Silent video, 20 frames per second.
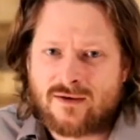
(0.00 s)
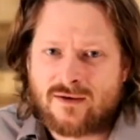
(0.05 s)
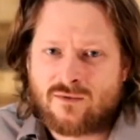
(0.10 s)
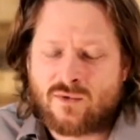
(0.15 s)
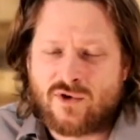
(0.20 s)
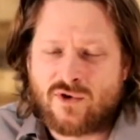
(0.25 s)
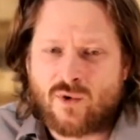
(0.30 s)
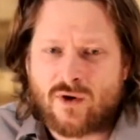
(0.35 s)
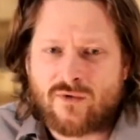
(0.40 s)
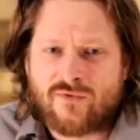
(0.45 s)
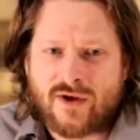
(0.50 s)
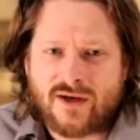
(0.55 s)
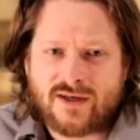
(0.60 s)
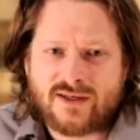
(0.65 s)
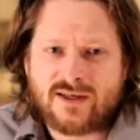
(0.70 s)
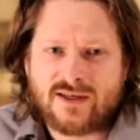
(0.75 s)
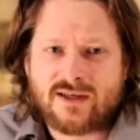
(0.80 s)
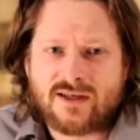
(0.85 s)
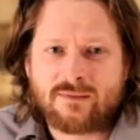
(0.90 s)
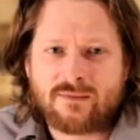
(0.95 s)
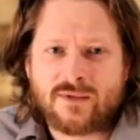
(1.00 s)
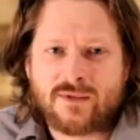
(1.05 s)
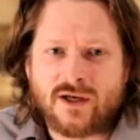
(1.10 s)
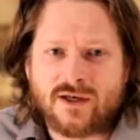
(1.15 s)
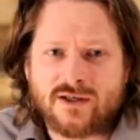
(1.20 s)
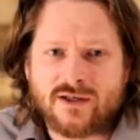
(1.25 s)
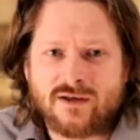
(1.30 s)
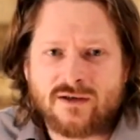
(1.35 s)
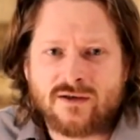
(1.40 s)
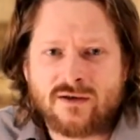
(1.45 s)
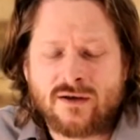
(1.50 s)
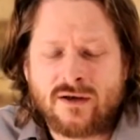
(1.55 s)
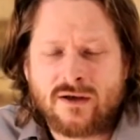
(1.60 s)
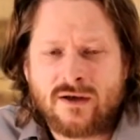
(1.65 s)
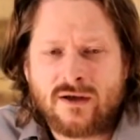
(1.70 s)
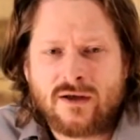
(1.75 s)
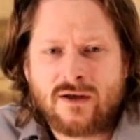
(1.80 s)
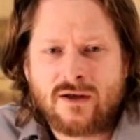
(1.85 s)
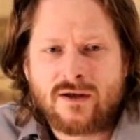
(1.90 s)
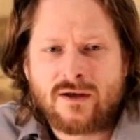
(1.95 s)
When you are facing temptation,
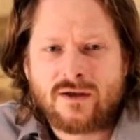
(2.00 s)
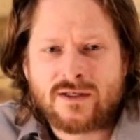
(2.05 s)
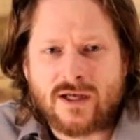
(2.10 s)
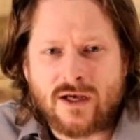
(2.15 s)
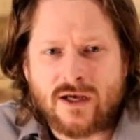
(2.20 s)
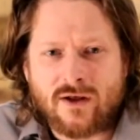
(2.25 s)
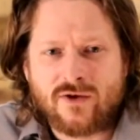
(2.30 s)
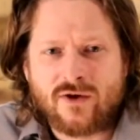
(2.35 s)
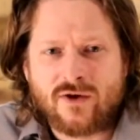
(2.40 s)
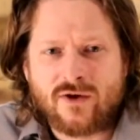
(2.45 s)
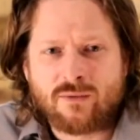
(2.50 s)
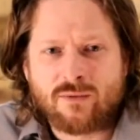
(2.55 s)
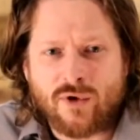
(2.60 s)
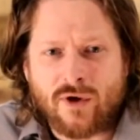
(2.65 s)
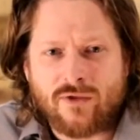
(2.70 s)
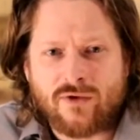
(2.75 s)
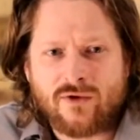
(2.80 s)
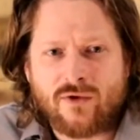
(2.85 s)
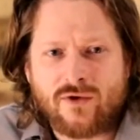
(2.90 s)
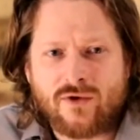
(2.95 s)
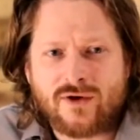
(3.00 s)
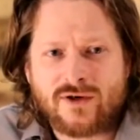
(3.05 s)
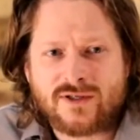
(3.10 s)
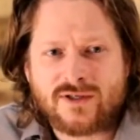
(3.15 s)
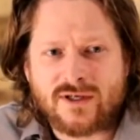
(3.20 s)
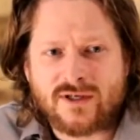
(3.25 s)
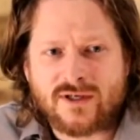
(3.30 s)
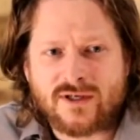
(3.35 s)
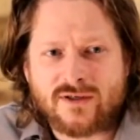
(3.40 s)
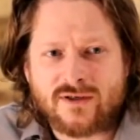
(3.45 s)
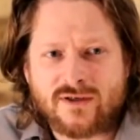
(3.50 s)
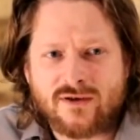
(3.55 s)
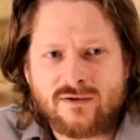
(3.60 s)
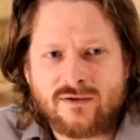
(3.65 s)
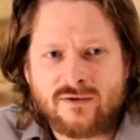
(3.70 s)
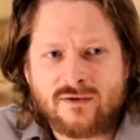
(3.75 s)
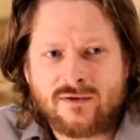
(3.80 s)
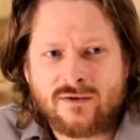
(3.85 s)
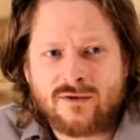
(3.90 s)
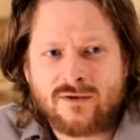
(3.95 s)
tell your brother or your sister,
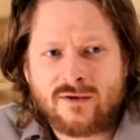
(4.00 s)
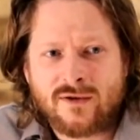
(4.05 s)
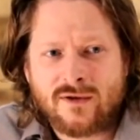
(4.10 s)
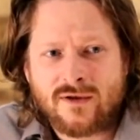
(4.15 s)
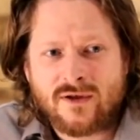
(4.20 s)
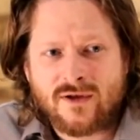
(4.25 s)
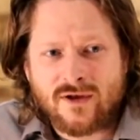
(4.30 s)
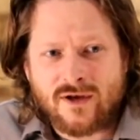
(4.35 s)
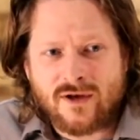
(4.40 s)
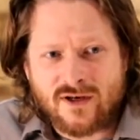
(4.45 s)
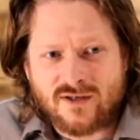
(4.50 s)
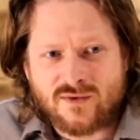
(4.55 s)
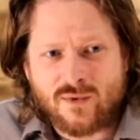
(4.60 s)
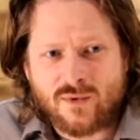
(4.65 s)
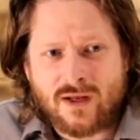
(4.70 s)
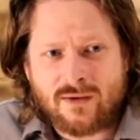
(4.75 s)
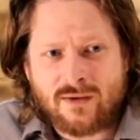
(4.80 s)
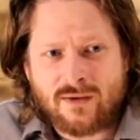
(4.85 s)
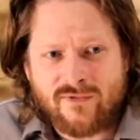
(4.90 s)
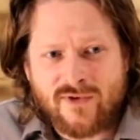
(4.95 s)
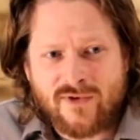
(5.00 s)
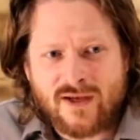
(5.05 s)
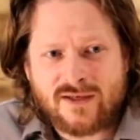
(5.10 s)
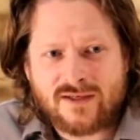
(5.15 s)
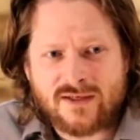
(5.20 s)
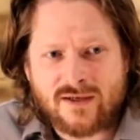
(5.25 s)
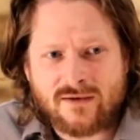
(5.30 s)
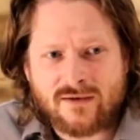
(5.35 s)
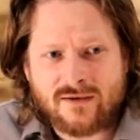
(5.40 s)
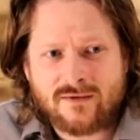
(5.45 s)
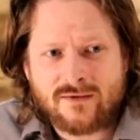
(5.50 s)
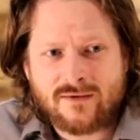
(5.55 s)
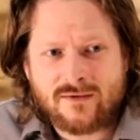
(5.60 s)
here's what I'm facing.